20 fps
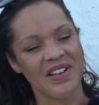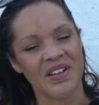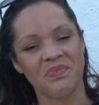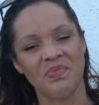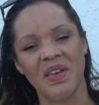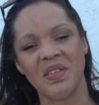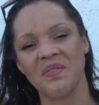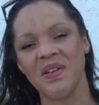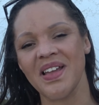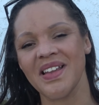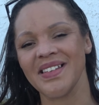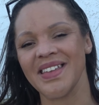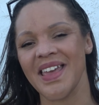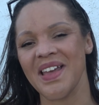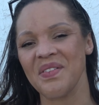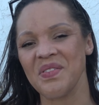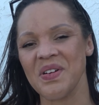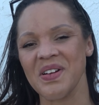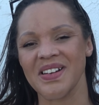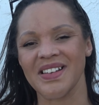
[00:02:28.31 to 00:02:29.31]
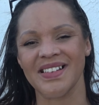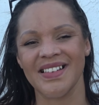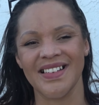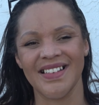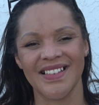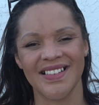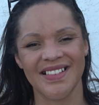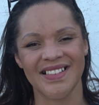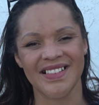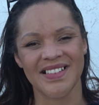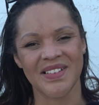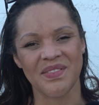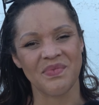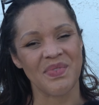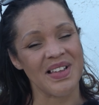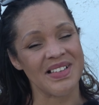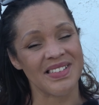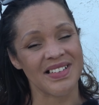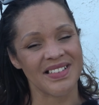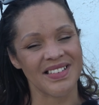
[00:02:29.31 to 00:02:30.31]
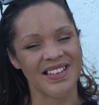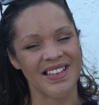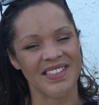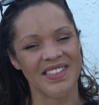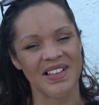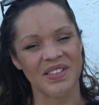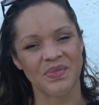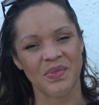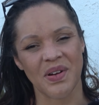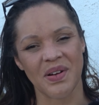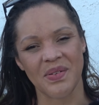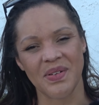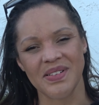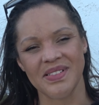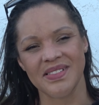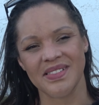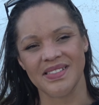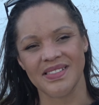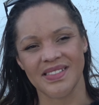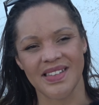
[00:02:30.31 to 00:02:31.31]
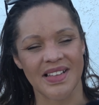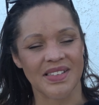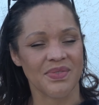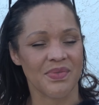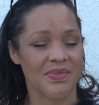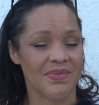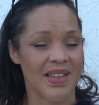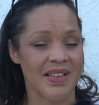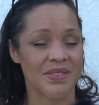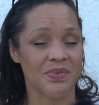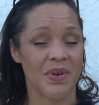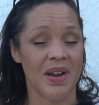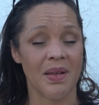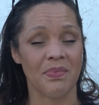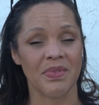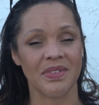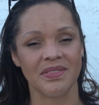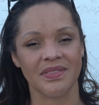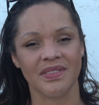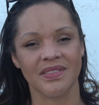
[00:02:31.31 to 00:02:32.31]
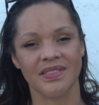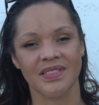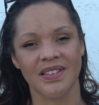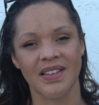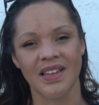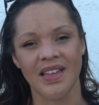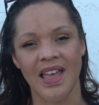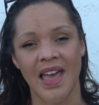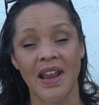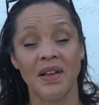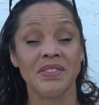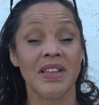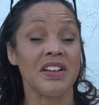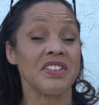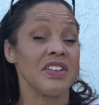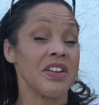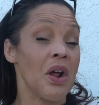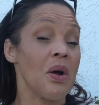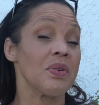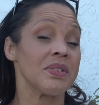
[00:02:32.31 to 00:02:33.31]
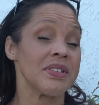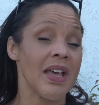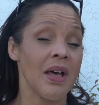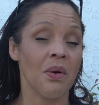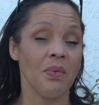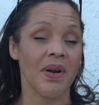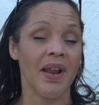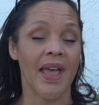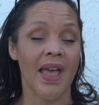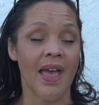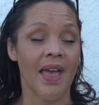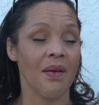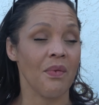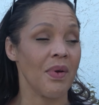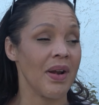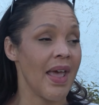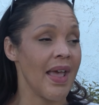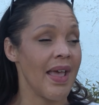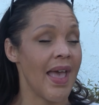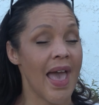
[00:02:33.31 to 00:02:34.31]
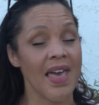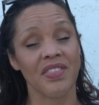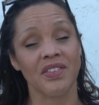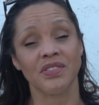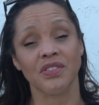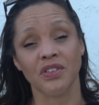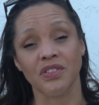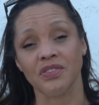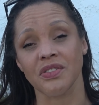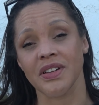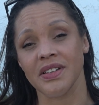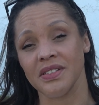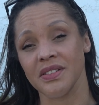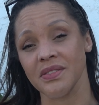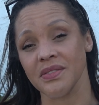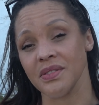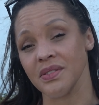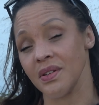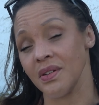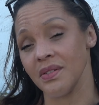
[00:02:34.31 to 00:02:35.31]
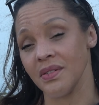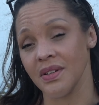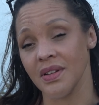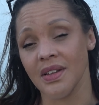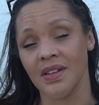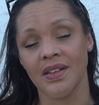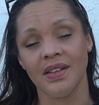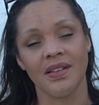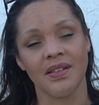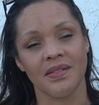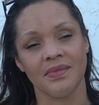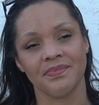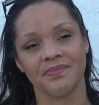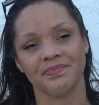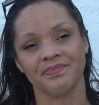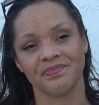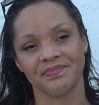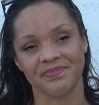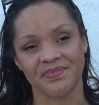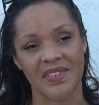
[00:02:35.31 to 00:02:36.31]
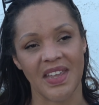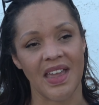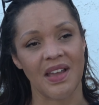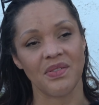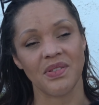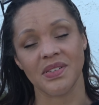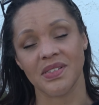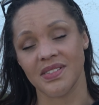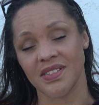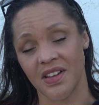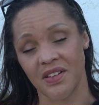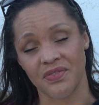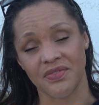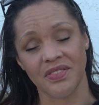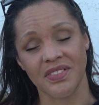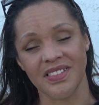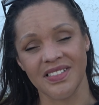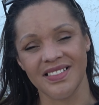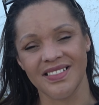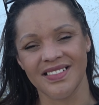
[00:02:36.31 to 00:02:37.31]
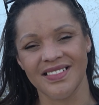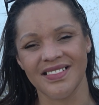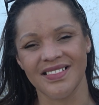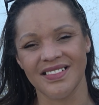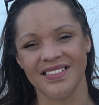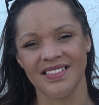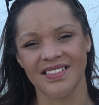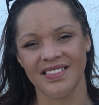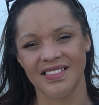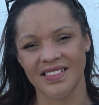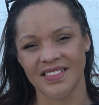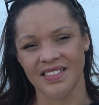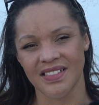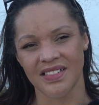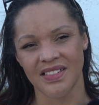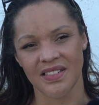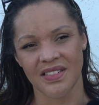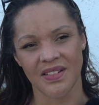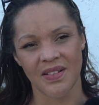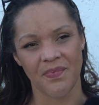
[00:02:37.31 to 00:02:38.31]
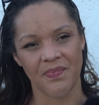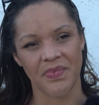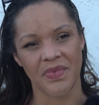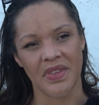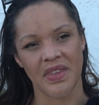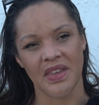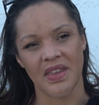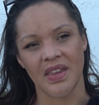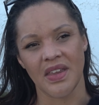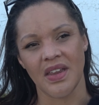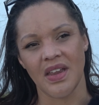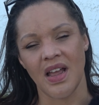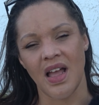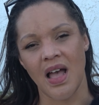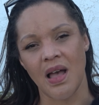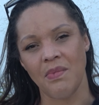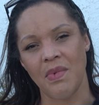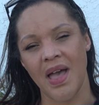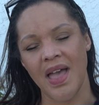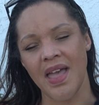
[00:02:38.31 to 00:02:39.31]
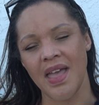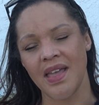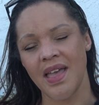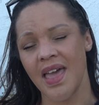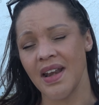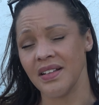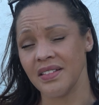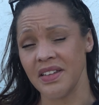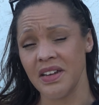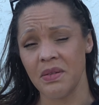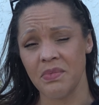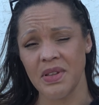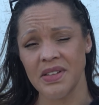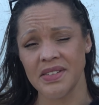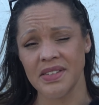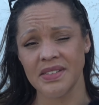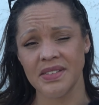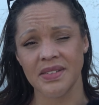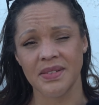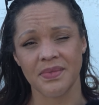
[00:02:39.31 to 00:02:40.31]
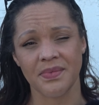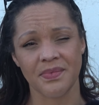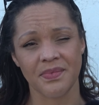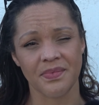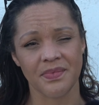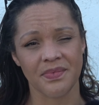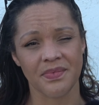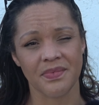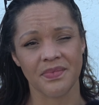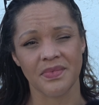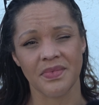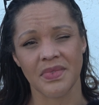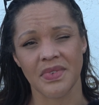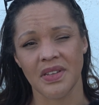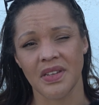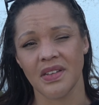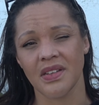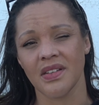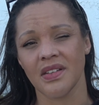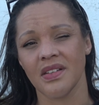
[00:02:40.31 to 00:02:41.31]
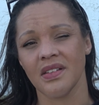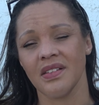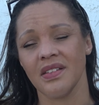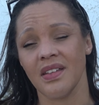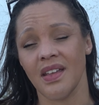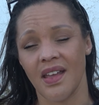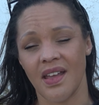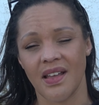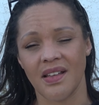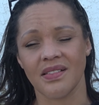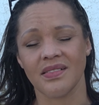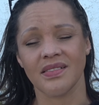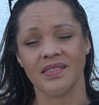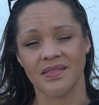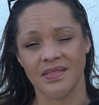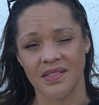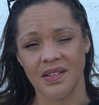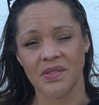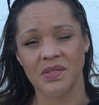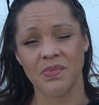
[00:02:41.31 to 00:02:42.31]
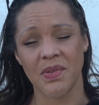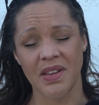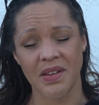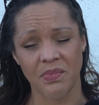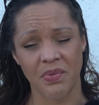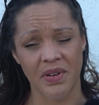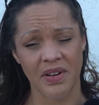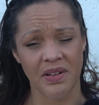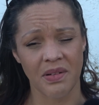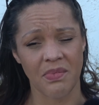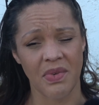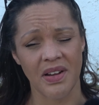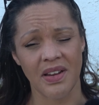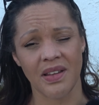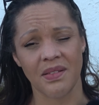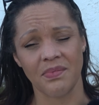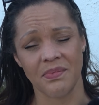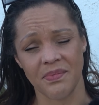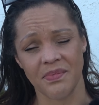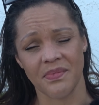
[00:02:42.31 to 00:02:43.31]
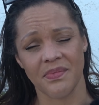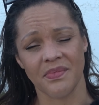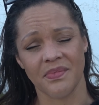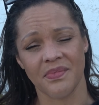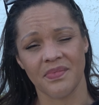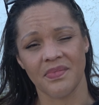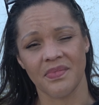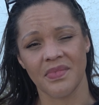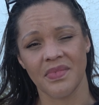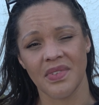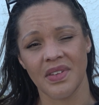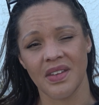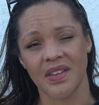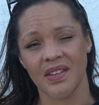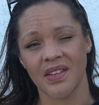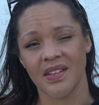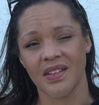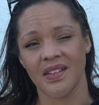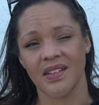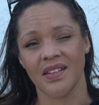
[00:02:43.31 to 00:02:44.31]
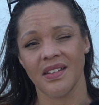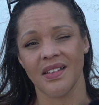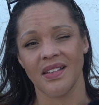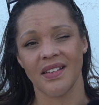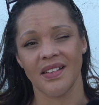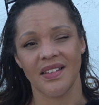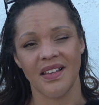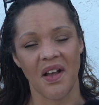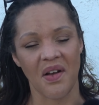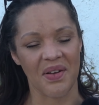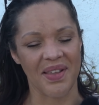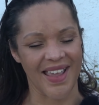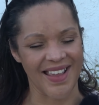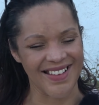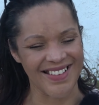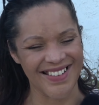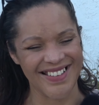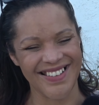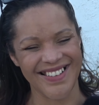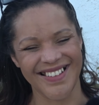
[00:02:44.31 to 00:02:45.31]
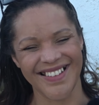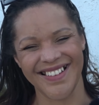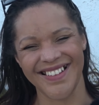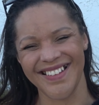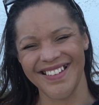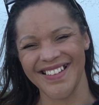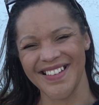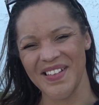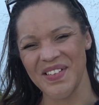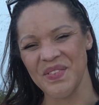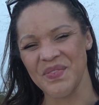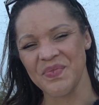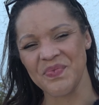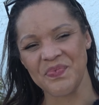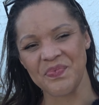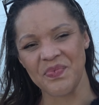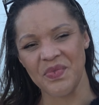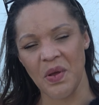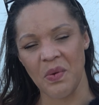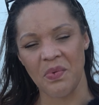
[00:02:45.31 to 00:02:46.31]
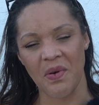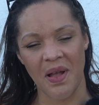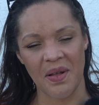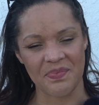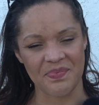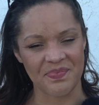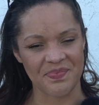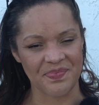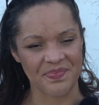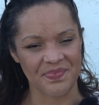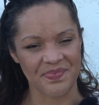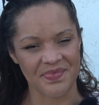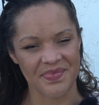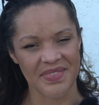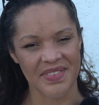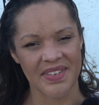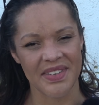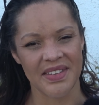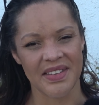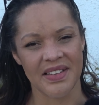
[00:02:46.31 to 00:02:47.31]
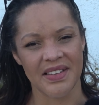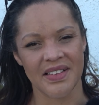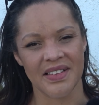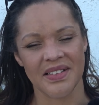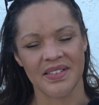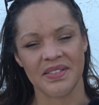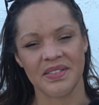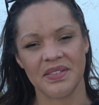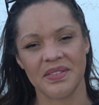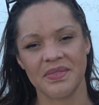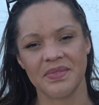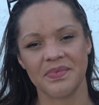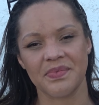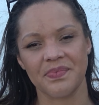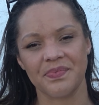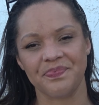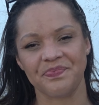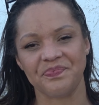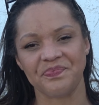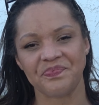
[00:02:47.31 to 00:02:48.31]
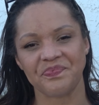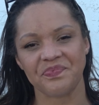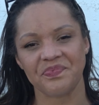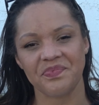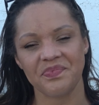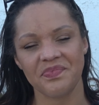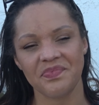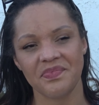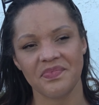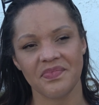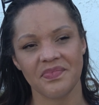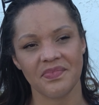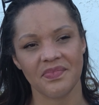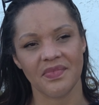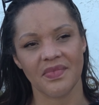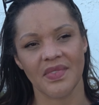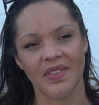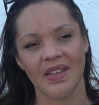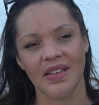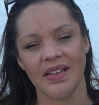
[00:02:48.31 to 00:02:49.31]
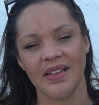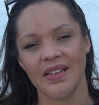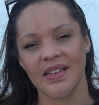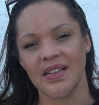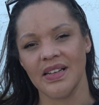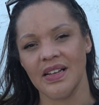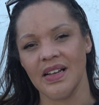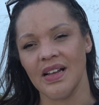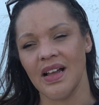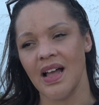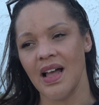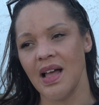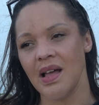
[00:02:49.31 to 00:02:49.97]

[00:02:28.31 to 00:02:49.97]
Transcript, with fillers: couldn't pay the rent, can't work, basically. And that's where I was. That's that's what happened. And I was actually in a hotel when I when I had the surgery too. So yeah, it was tough. What was your business? Um, I had a cleaning business. Oh wow. Yeah. I was making pretty good money. And oh, we're gonna have to talk about that. Okay, no problem. Yeah. Um, so, how do you earn money today? Do you?